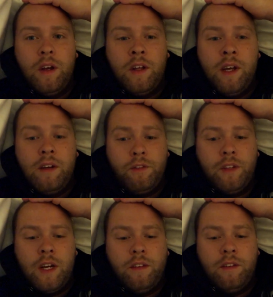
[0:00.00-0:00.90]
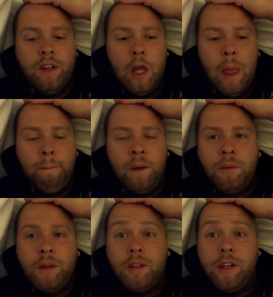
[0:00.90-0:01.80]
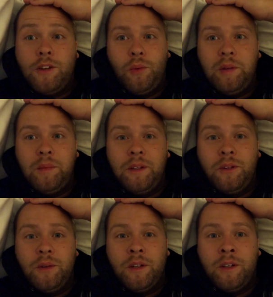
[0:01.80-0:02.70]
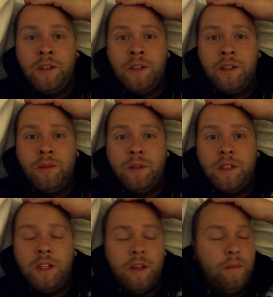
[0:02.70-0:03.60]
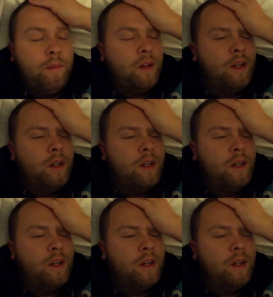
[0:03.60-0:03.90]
And after that, I'm gonna take you with me to the city.